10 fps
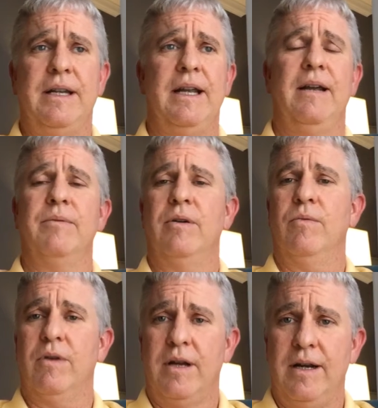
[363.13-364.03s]
day. I'm going to
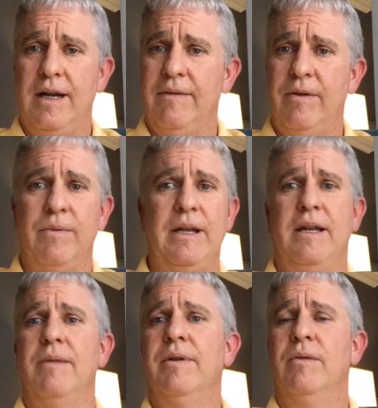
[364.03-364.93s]
work on it every
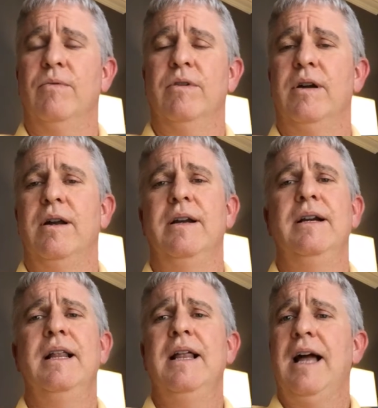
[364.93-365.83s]
week. I'm going to work on it.
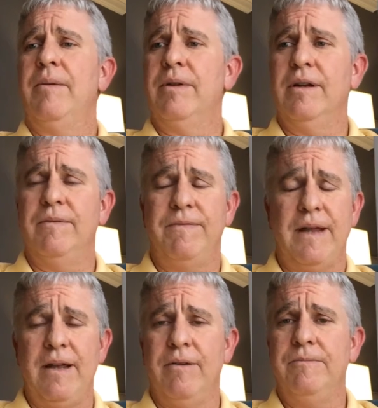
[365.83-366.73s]
I'm going to
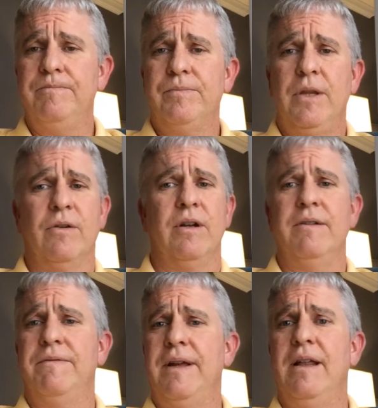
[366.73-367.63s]
fail. You're going
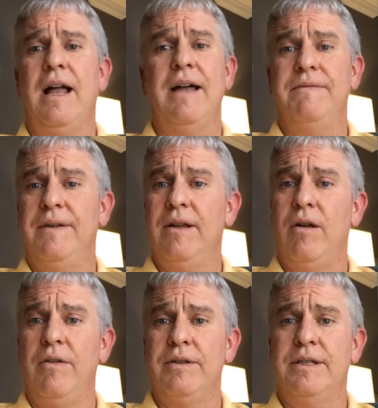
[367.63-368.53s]
to fail. I fail
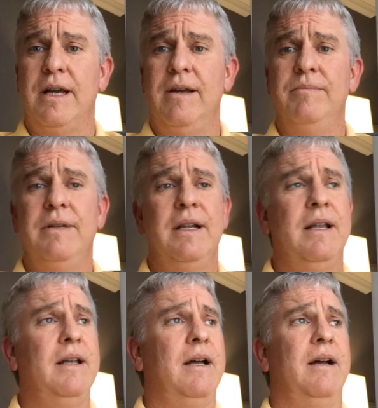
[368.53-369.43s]
all the time.
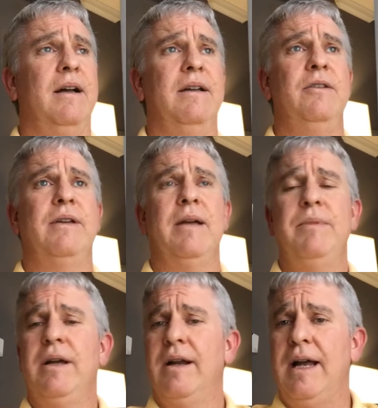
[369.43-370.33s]
You get
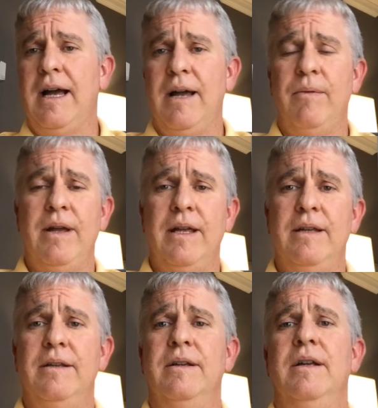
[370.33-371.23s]
me on a
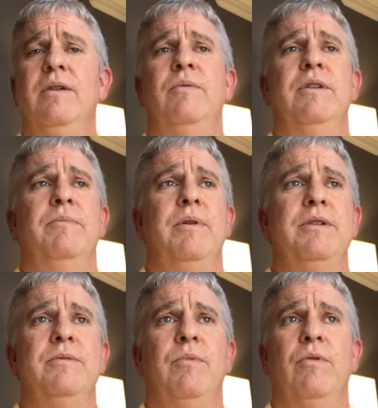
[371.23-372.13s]
highway with a
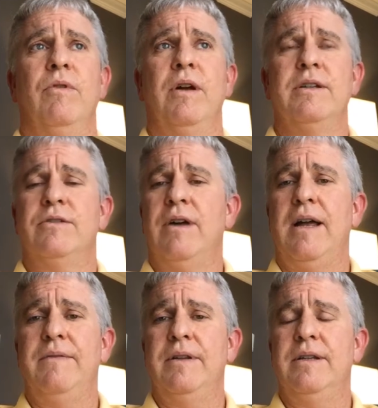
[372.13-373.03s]
bunch of morons
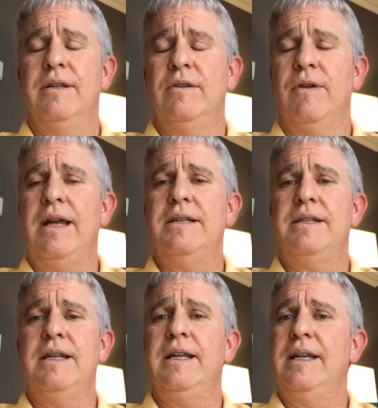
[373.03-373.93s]
driving
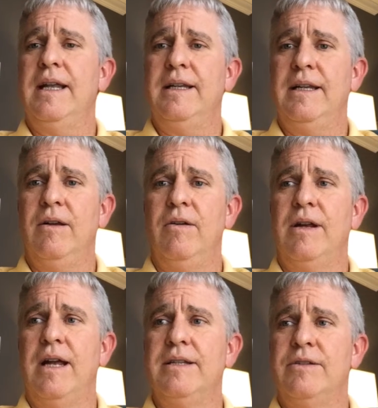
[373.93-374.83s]
crazy and getting into all
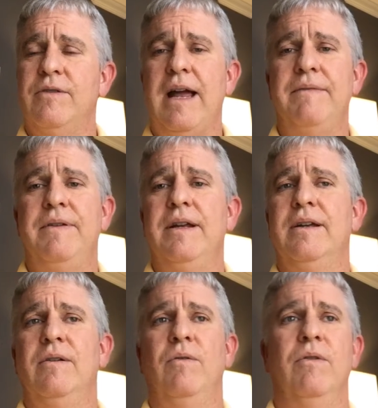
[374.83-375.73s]
kinds of
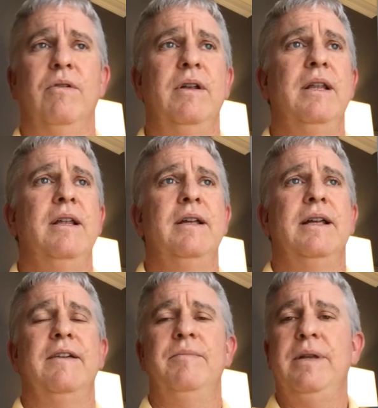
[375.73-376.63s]
traffic, or
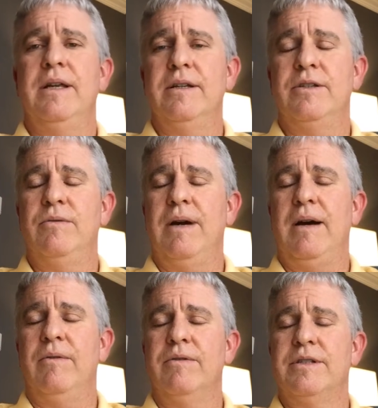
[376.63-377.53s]
give me a
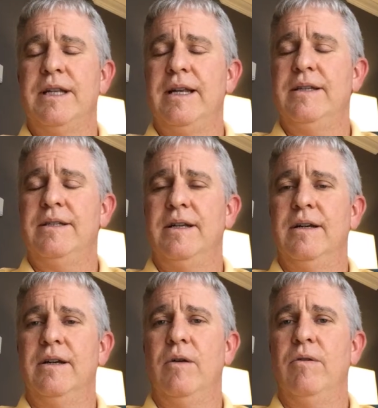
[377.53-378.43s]
2-hour stint
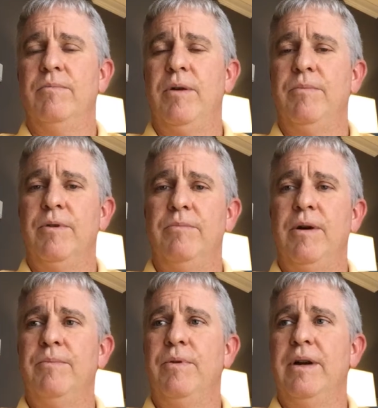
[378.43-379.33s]
going bumper to
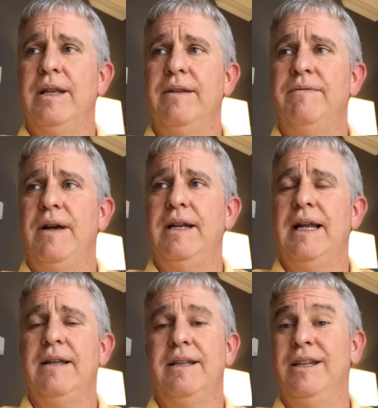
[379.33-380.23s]
bumper and then find
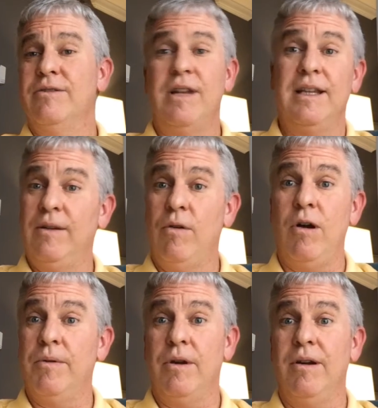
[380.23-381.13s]
out that there's nothing
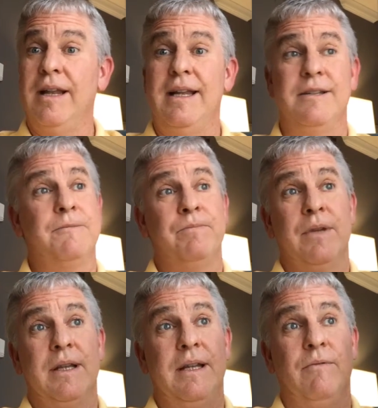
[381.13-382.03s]
wrong with our lanes.
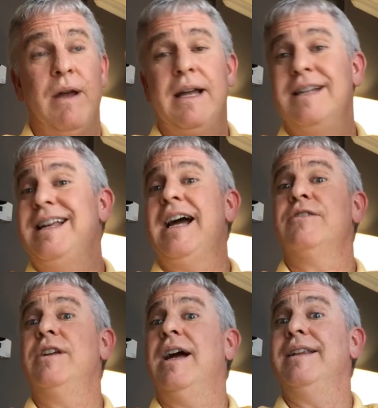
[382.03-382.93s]
The wreck is
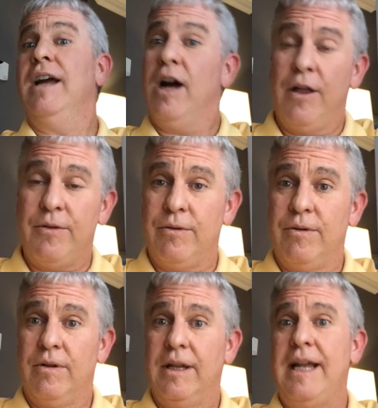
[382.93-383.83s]
actually on the
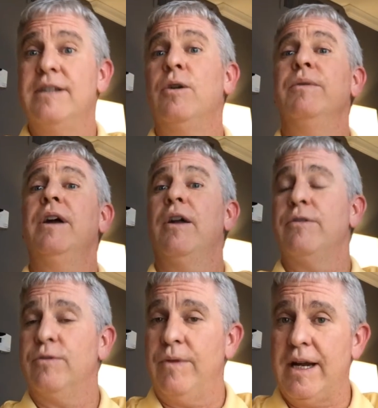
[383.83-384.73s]
other lanes going the other
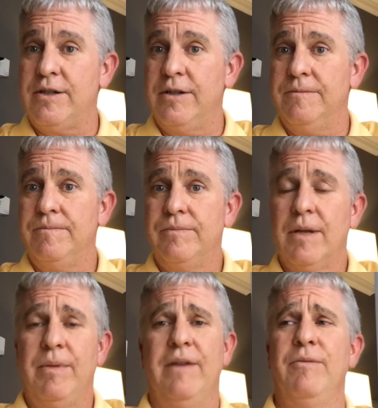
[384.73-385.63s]
direction,
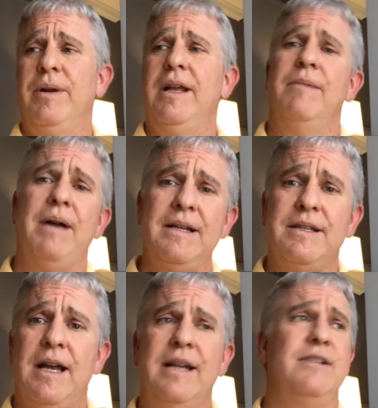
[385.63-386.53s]
but everybody on my
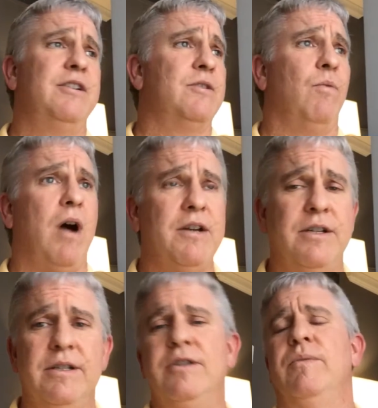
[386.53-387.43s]
side is just
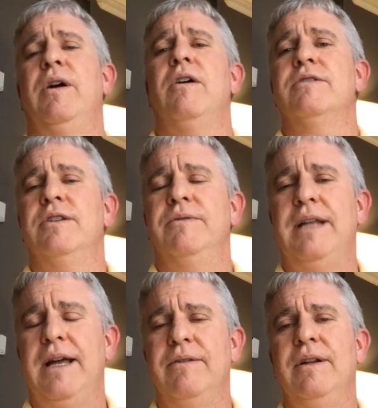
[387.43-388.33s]
watching, so we all slow
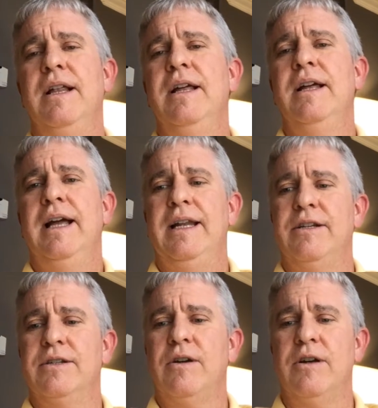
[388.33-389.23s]
down and it
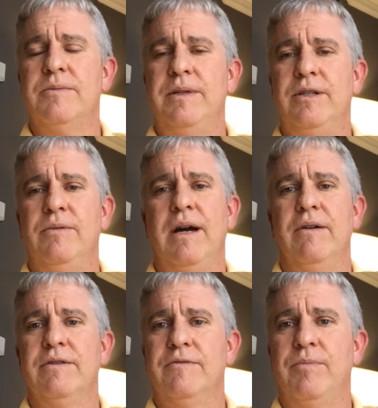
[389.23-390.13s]
just cost me 2
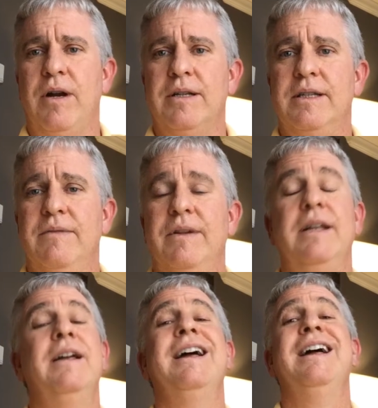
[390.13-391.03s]
hours of productivity.